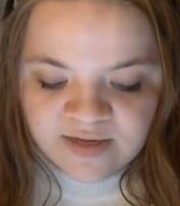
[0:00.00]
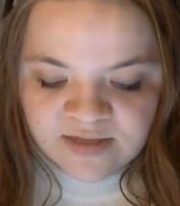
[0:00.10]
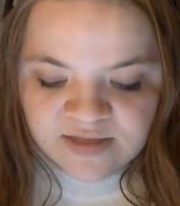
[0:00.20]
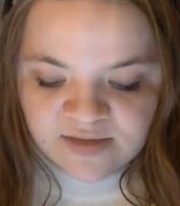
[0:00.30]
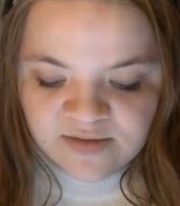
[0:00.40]

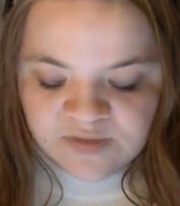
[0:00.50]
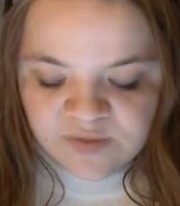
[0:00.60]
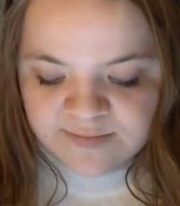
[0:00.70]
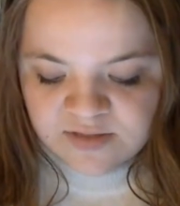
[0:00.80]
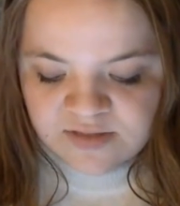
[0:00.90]
Sarah
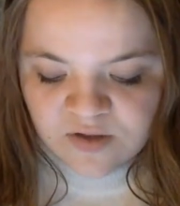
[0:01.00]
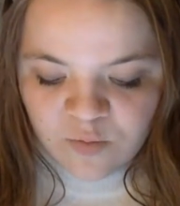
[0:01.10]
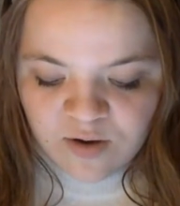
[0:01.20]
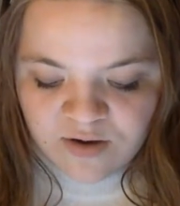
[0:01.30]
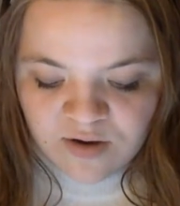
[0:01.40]
swiped the salt
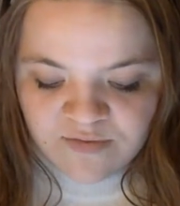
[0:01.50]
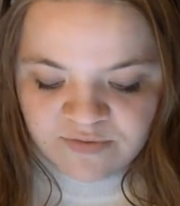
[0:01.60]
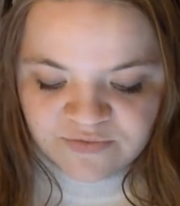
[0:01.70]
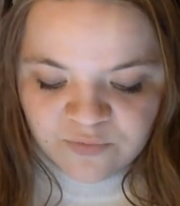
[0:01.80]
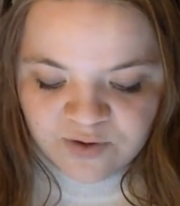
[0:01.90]
water off
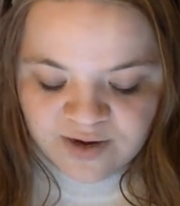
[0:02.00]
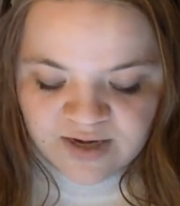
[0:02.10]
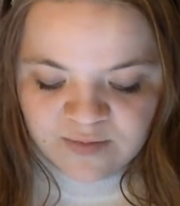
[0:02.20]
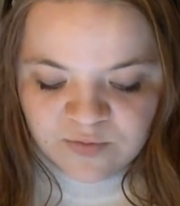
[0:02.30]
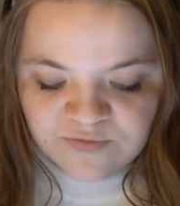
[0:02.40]
her forehead
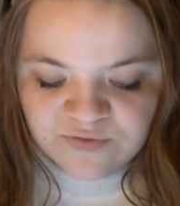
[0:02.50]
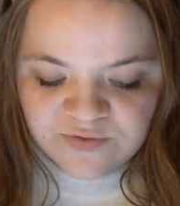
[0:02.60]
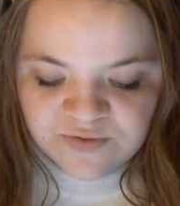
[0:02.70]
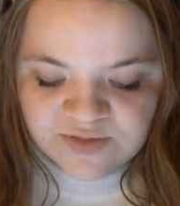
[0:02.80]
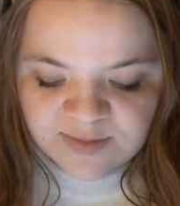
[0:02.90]
and moved a
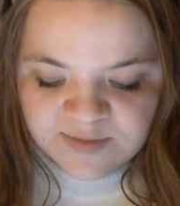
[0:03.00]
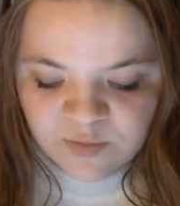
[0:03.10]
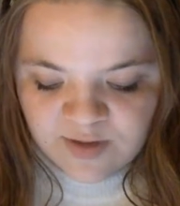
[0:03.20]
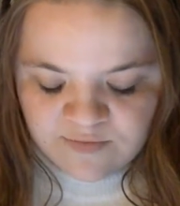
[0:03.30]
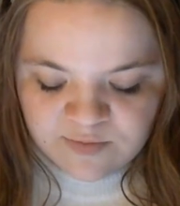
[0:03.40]
few steps
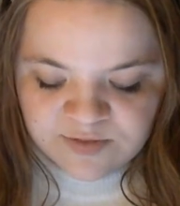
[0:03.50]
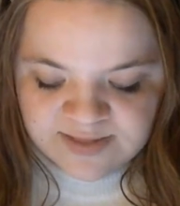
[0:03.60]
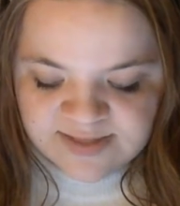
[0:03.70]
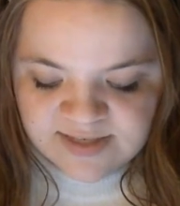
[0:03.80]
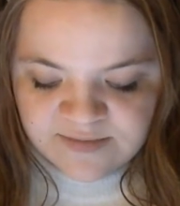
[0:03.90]
away from
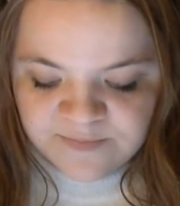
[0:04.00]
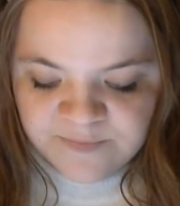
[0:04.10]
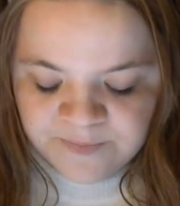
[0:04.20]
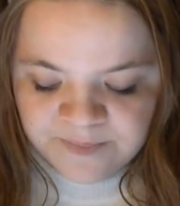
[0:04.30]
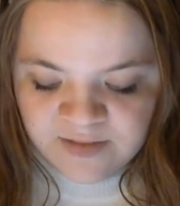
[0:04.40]
Justin.
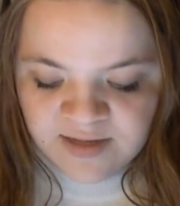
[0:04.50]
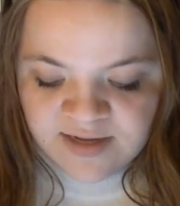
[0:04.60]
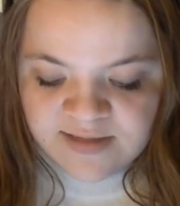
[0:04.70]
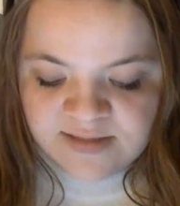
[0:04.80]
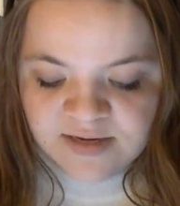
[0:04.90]

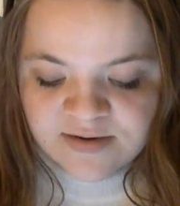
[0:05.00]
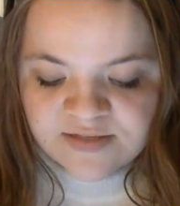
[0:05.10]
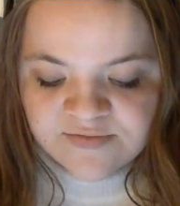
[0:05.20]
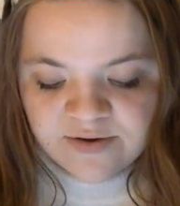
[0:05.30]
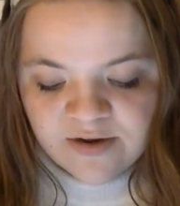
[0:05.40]
Sarah
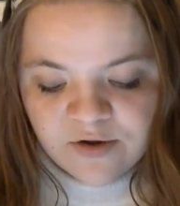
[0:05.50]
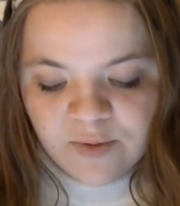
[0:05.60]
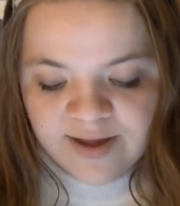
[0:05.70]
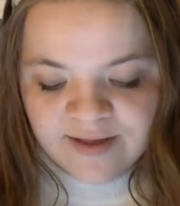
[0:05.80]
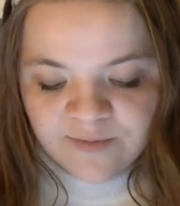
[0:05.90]
is very
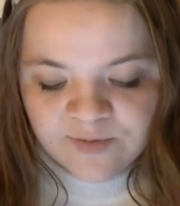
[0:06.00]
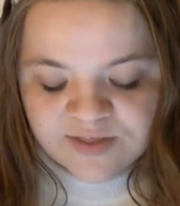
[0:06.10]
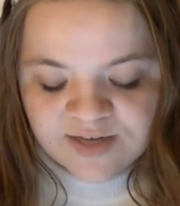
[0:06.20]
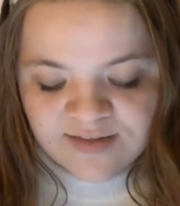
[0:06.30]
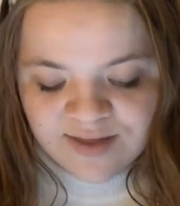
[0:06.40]
quiet, which
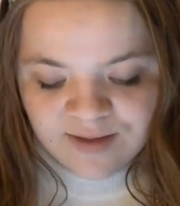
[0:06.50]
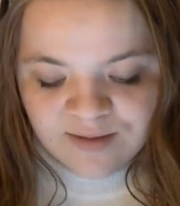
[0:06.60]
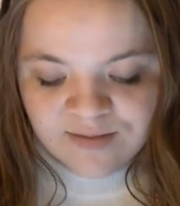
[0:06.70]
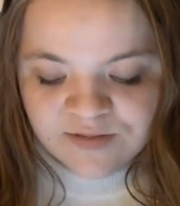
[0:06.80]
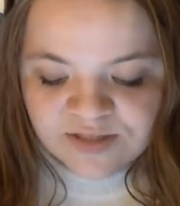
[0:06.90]
I like,
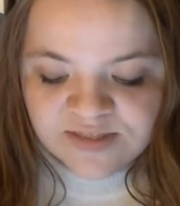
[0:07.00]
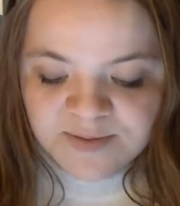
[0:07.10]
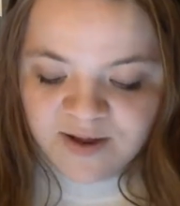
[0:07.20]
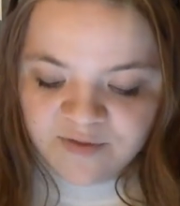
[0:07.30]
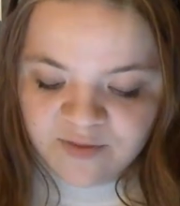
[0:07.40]
and she
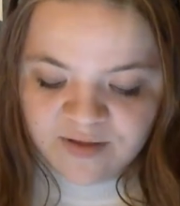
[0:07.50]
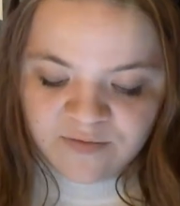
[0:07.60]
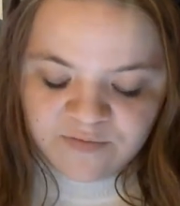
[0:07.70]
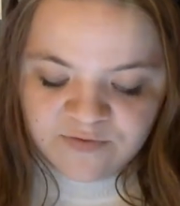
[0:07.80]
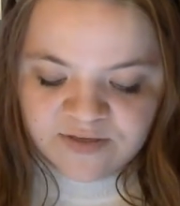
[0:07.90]
smiled at me on
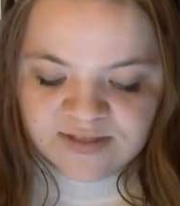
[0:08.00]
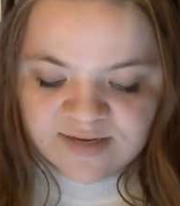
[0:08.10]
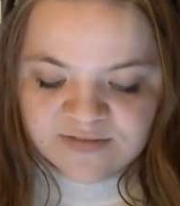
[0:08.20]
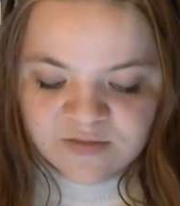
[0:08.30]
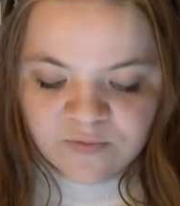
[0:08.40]
the first day
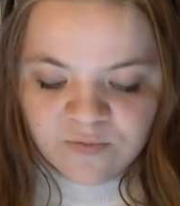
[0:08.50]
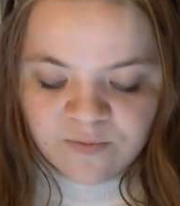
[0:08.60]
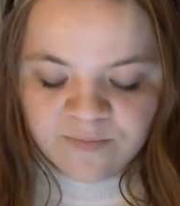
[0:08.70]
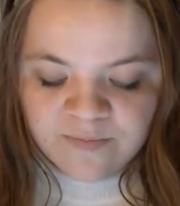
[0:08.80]
of school.